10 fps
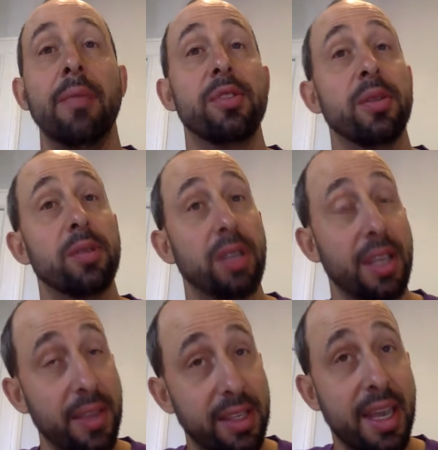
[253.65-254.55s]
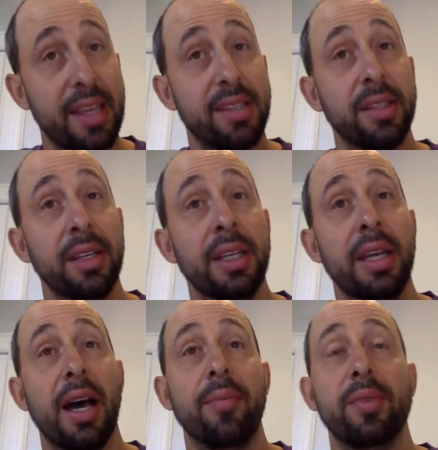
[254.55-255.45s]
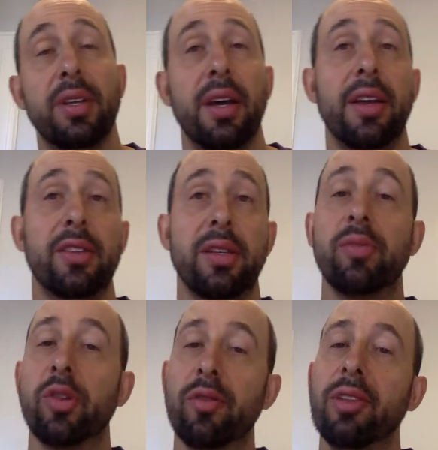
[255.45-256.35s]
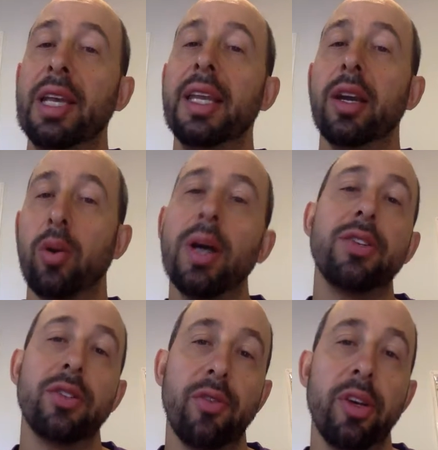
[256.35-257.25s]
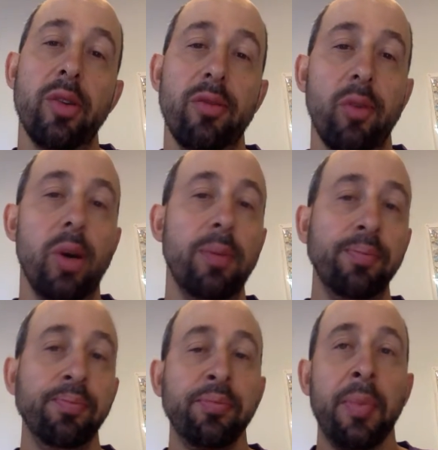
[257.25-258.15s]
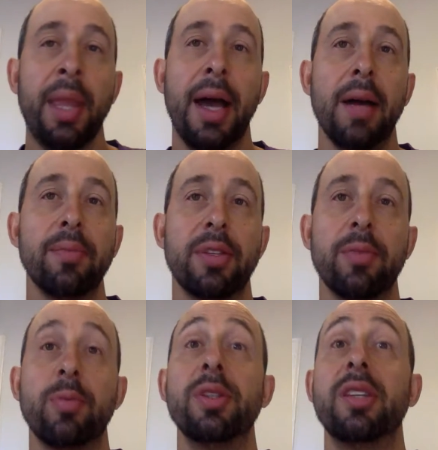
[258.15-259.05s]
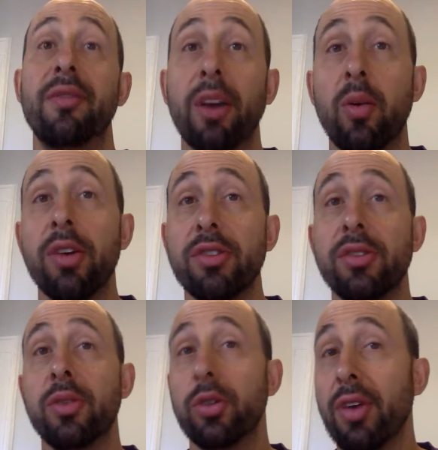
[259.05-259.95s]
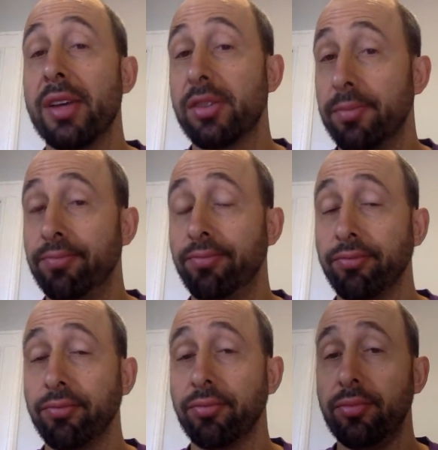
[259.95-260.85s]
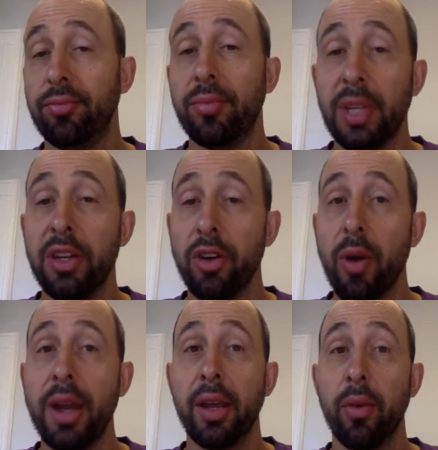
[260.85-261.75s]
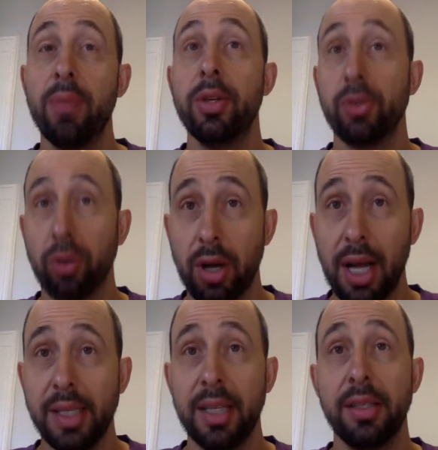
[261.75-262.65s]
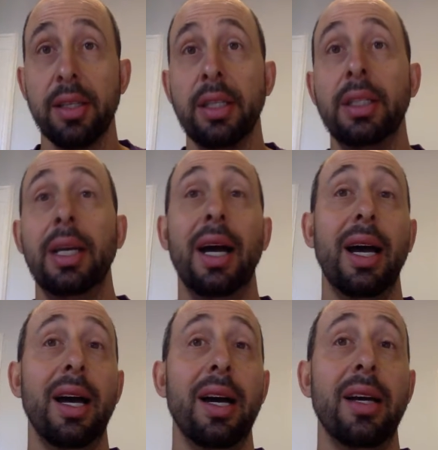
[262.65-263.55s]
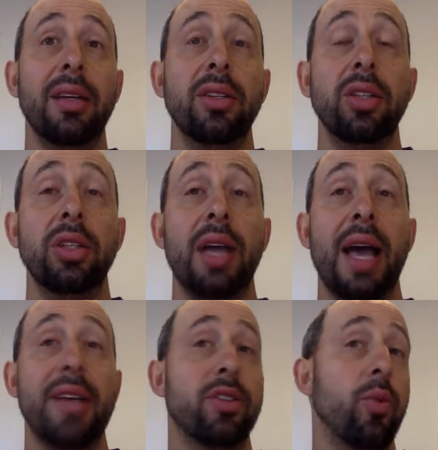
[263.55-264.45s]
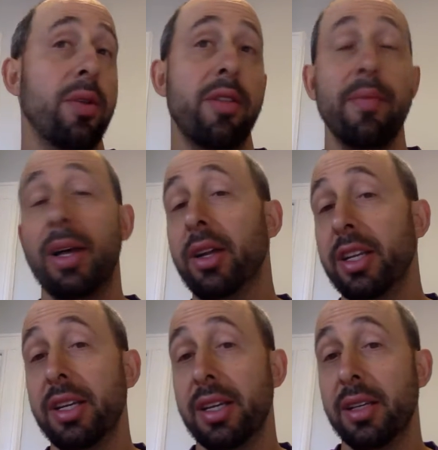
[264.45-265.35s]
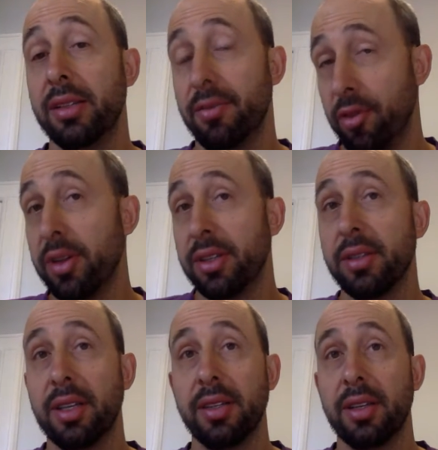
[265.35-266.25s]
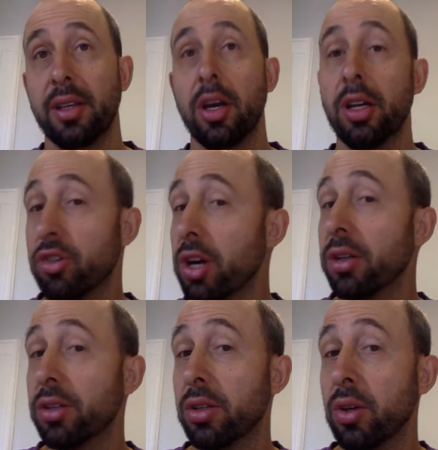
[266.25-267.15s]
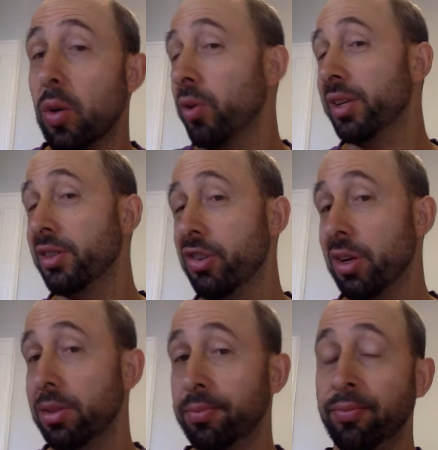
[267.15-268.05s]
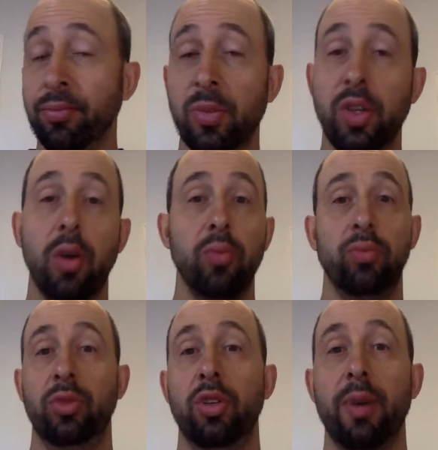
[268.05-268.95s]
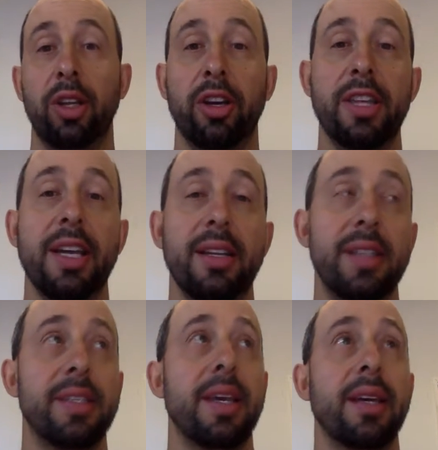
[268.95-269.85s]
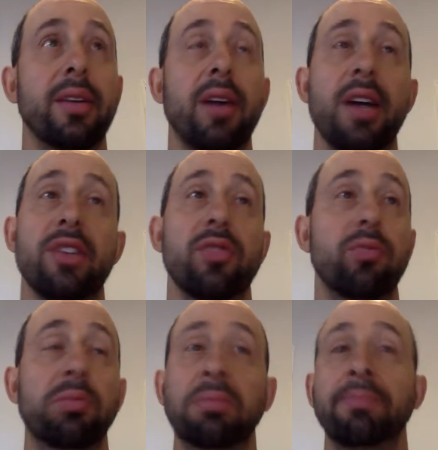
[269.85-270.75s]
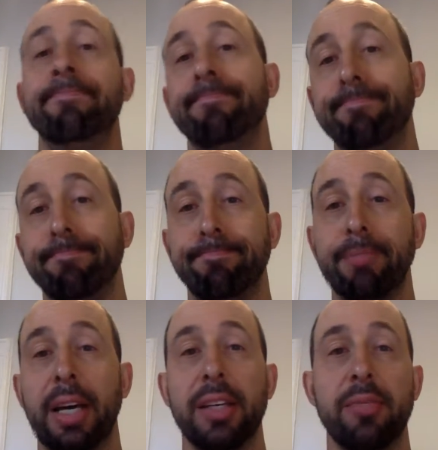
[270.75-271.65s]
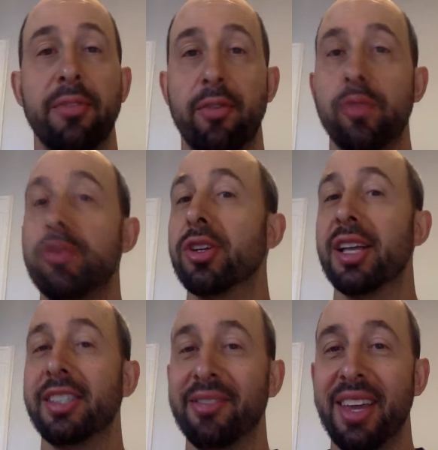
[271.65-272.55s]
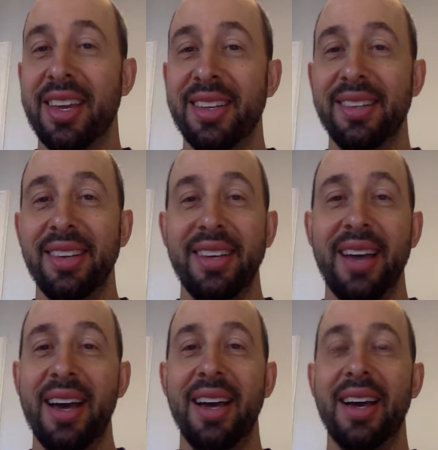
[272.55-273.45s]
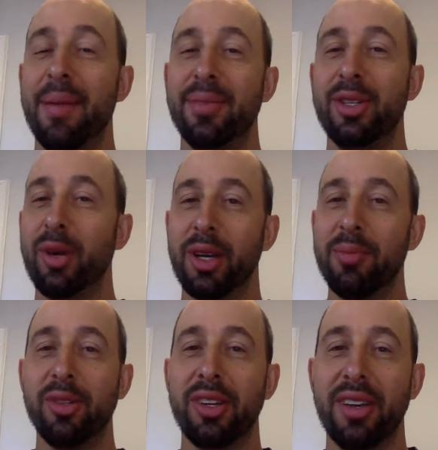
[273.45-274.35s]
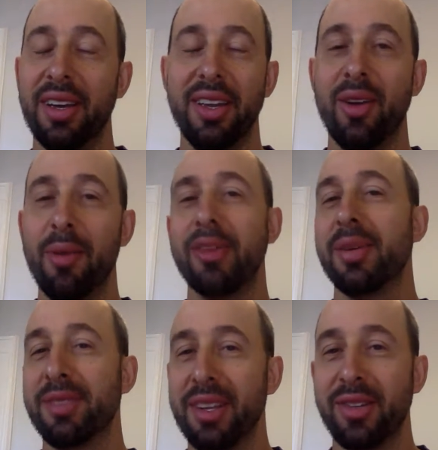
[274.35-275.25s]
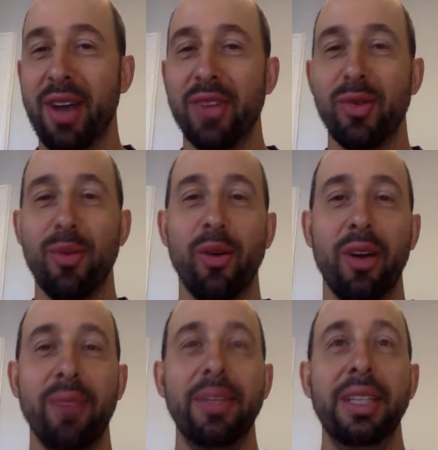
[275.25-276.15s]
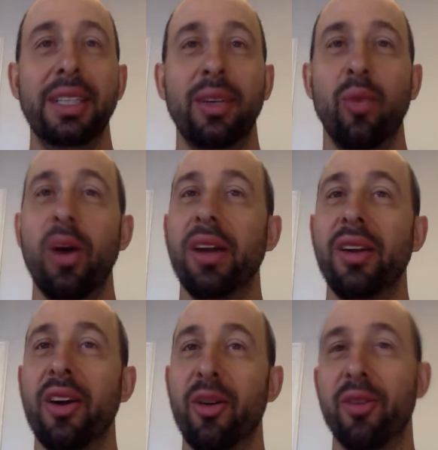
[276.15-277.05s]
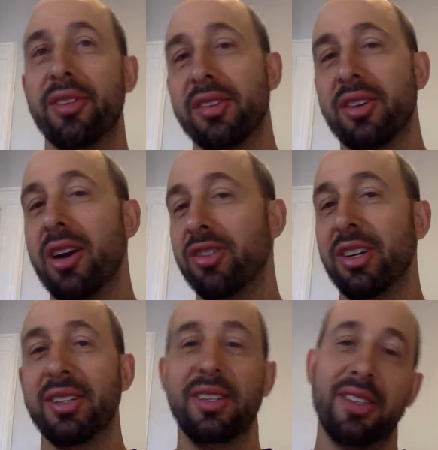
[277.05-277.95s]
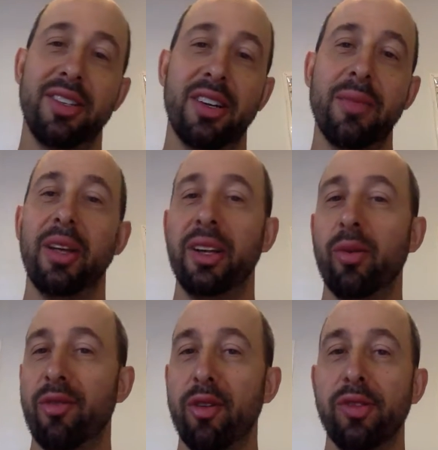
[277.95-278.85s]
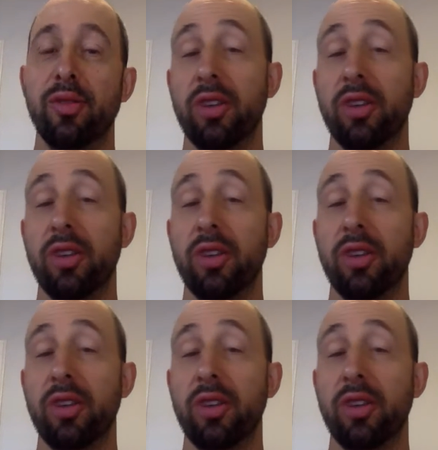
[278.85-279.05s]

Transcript: So in this case, some sort of leading questions for you, if you will. Some specific questions to address in your writing. Read musical content as to whether the melody is, for instance, is conjunct or disjunct. So you might look at that and say, gosh, as the first music class I've taken, I'm doing a maritime studies graduate program. What on earth does conjunct and disjunct melody refer to?